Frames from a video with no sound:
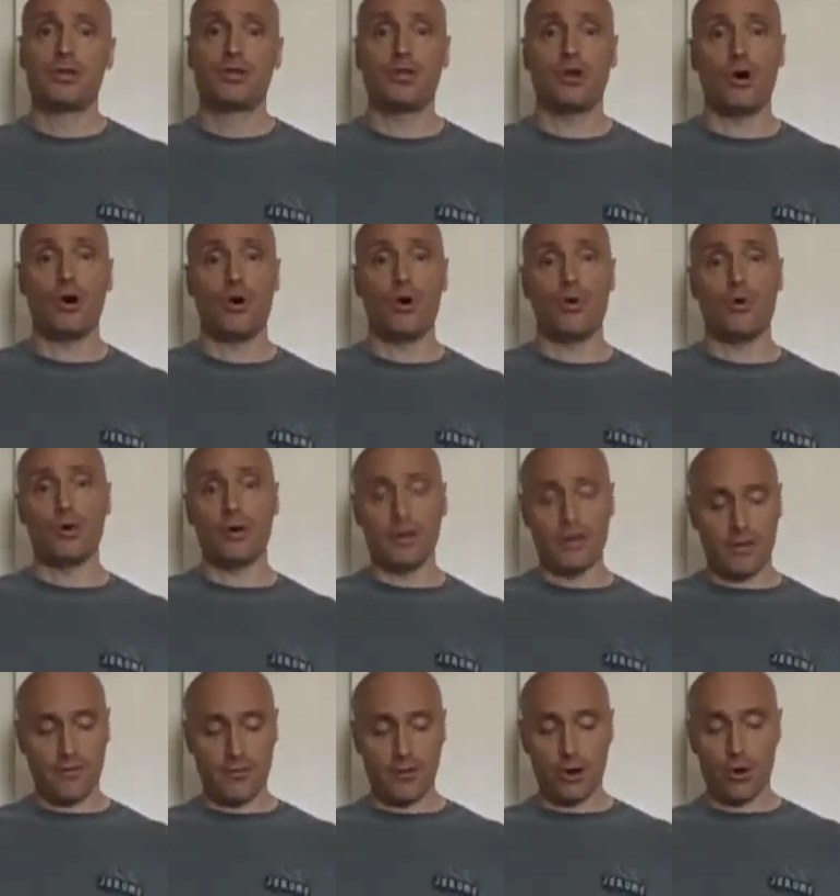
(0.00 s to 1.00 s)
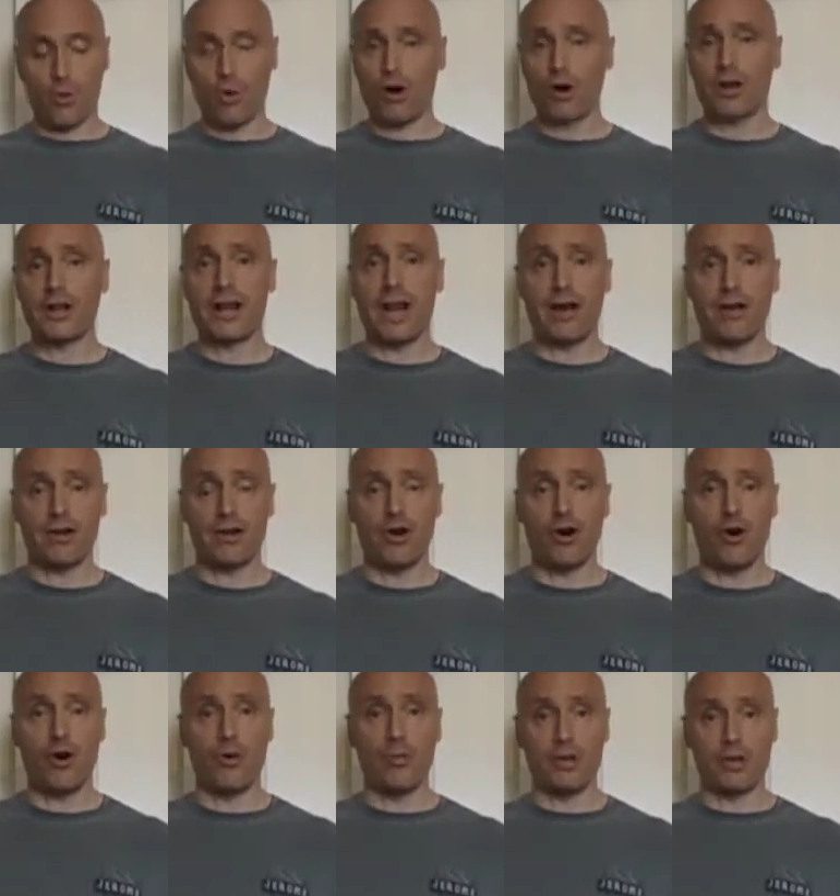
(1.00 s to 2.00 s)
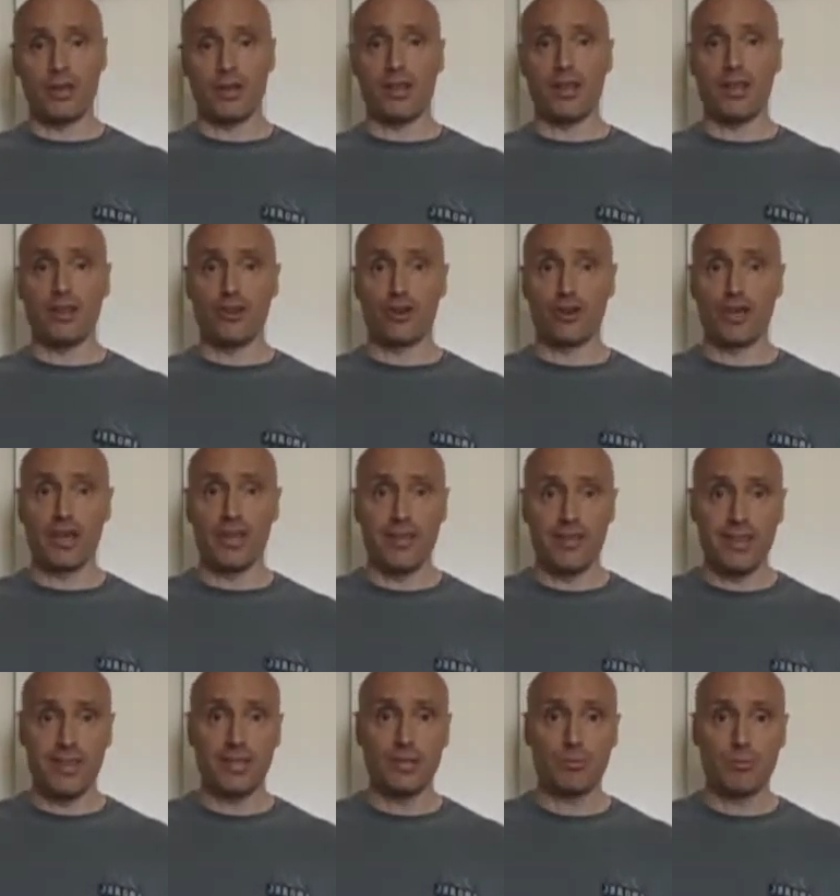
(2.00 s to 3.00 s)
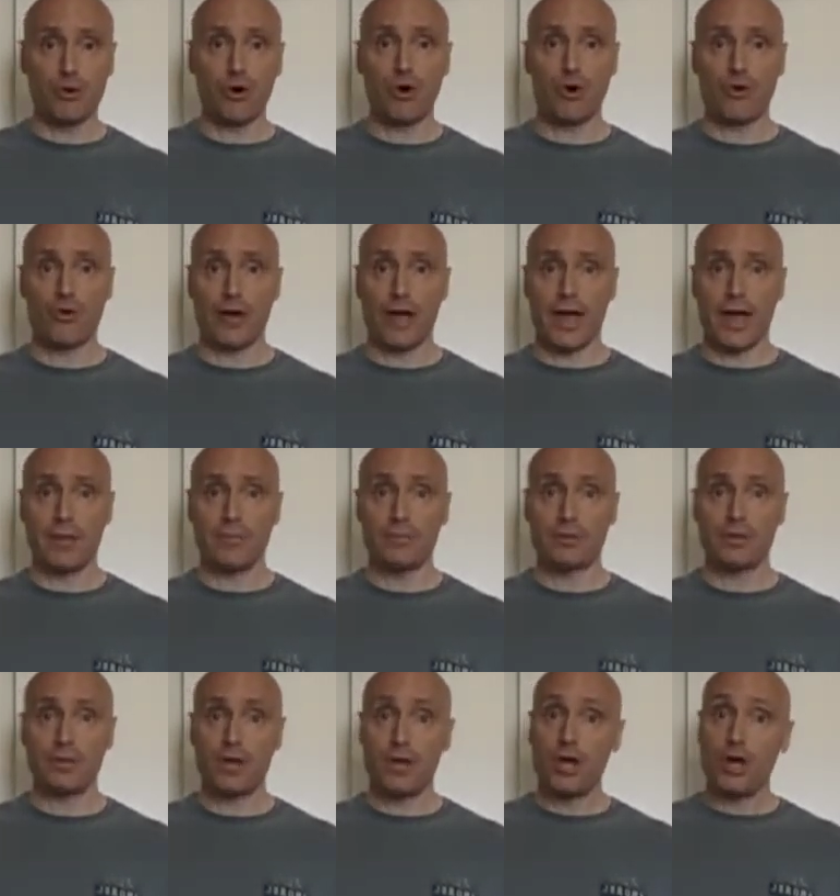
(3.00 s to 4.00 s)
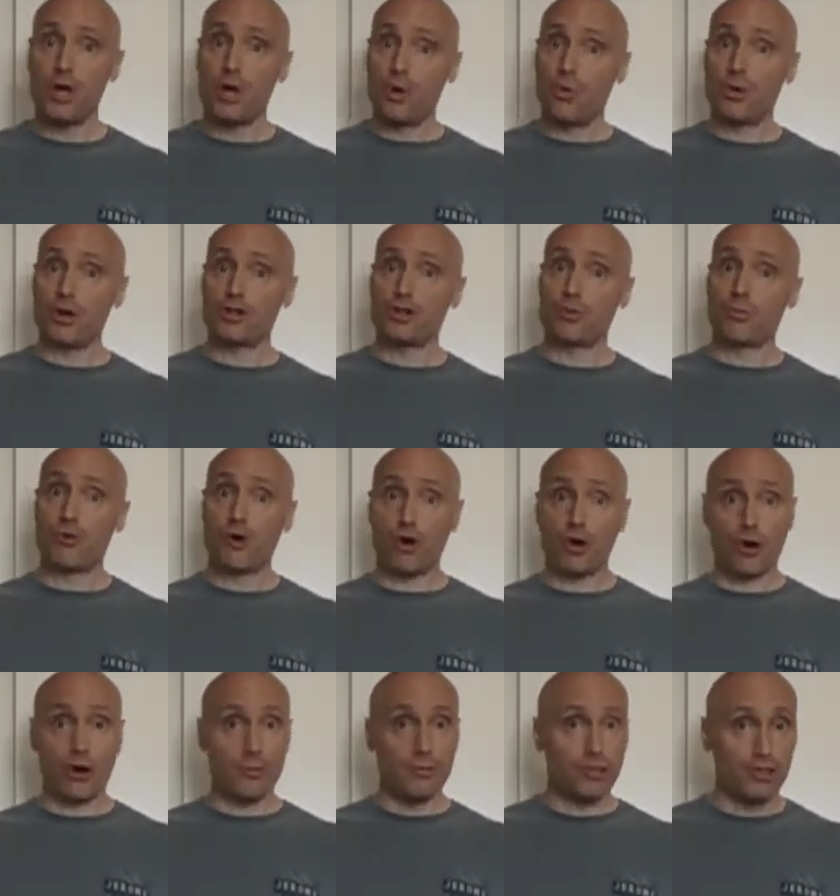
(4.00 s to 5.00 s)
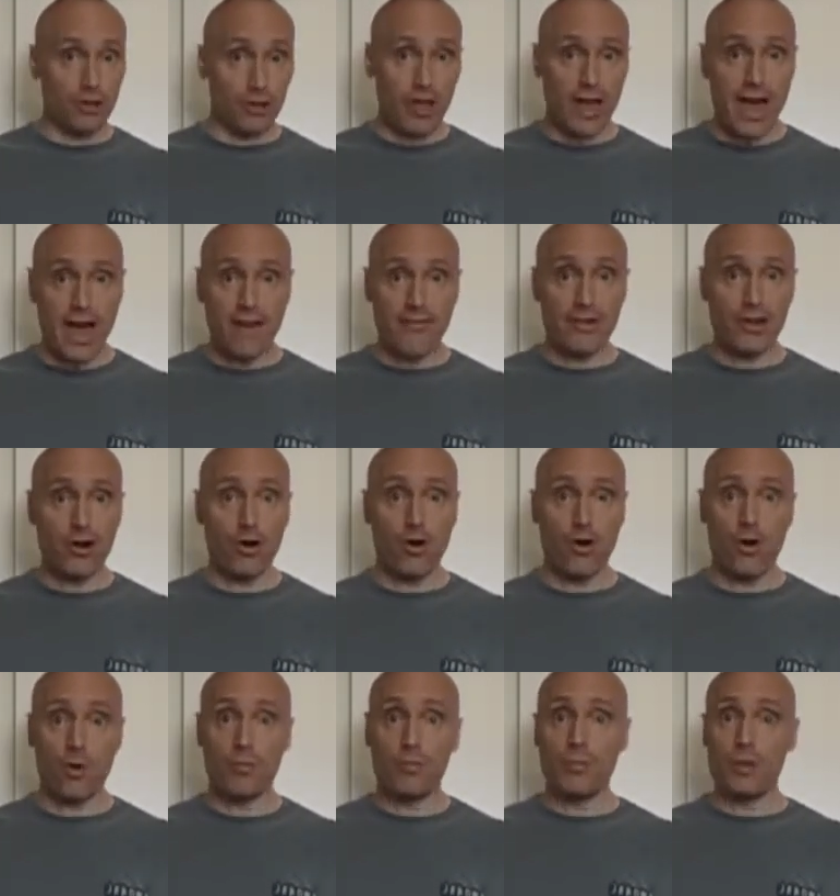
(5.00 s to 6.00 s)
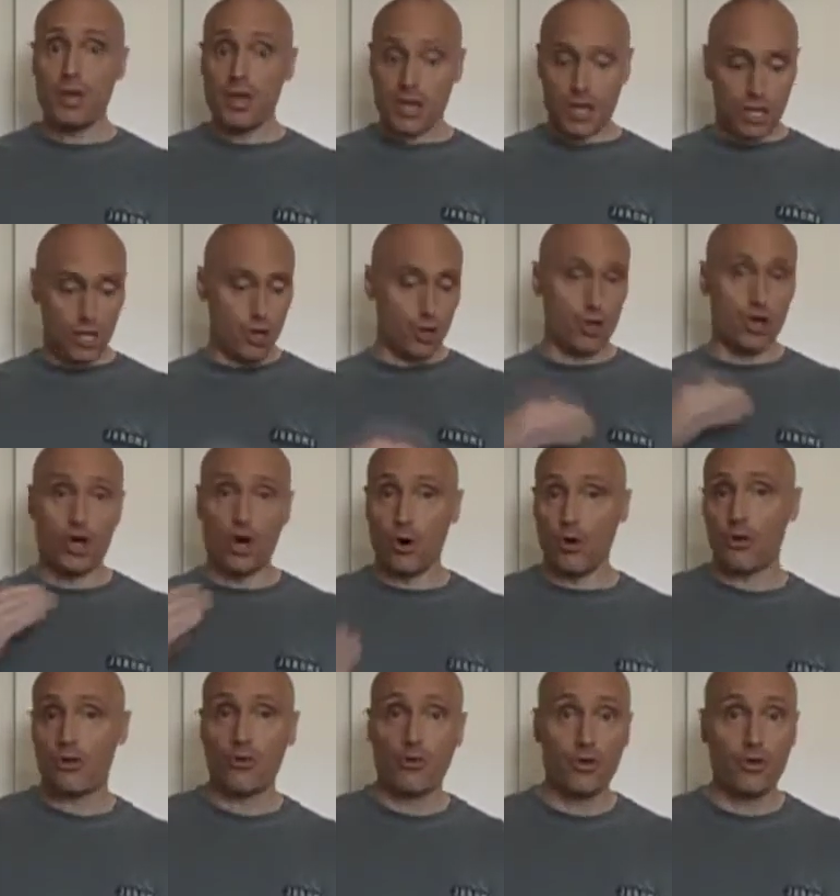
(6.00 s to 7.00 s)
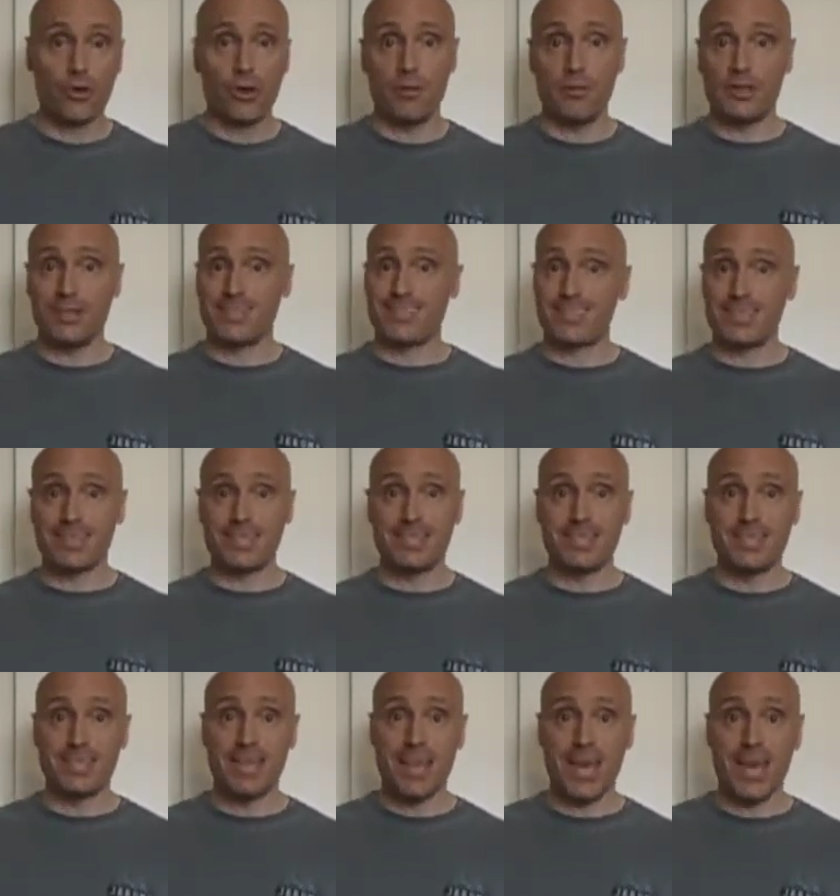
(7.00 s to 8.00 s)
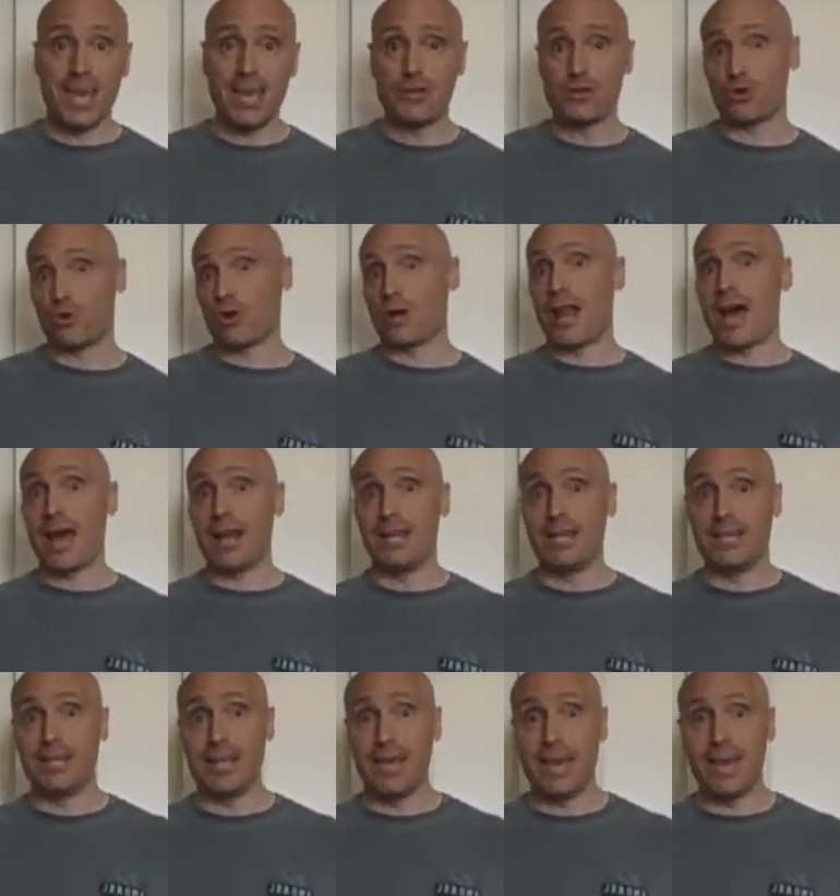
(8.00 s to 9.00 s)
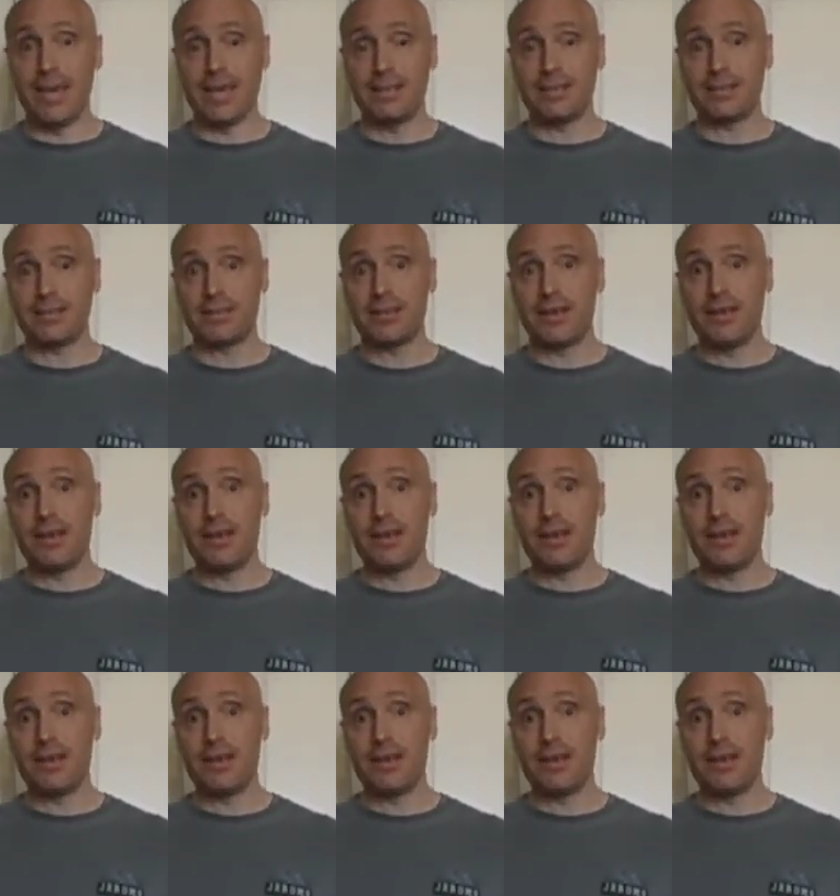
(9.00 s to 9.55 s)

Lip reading: So if you're working out at home and you're getting these programs, which are programs you'll have at home, you can go through them in 60 days or 90 days